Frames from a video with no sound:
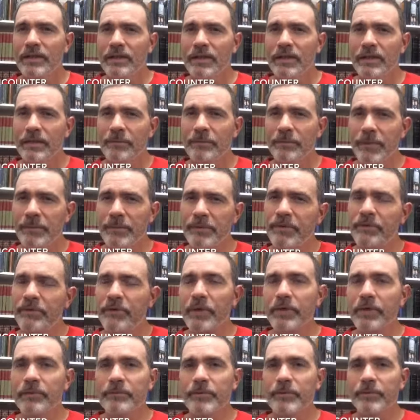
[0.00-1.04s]
uh, maybe you've
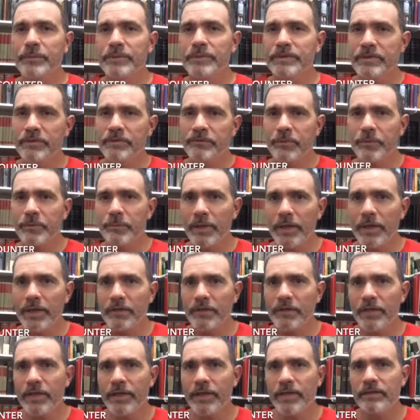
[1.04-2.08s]
come from a sinful
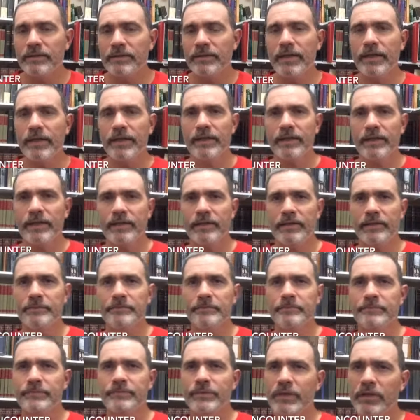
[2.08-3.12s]
background
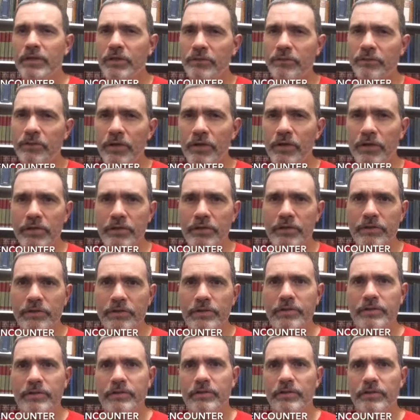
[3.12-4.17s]
and you've heard
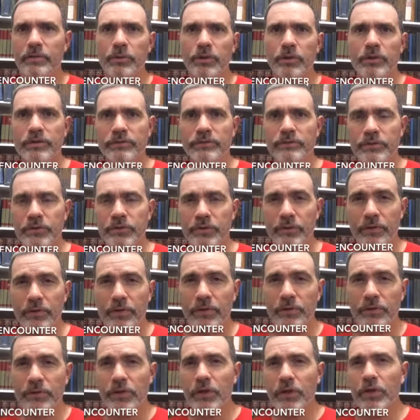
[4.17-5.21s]
the word of truth.
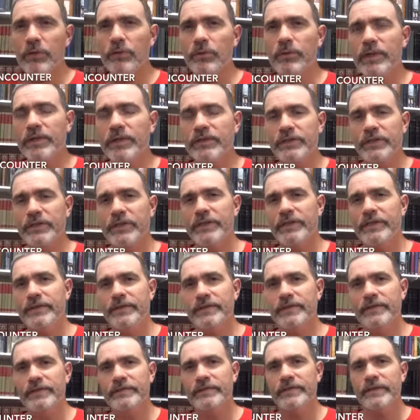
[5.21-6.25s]
You know that
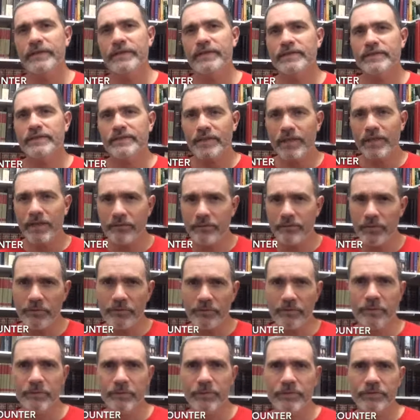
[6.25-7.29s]
Jesus can save you
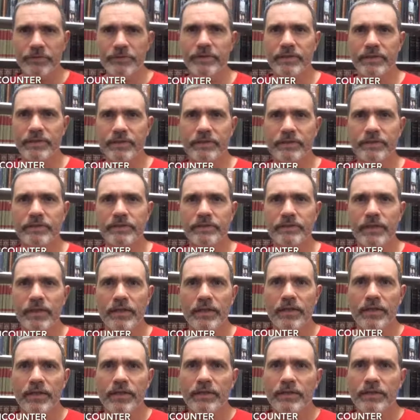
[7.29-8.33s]
from your sins.
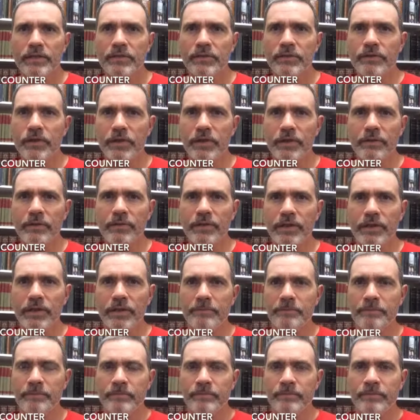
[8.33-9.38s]
You know that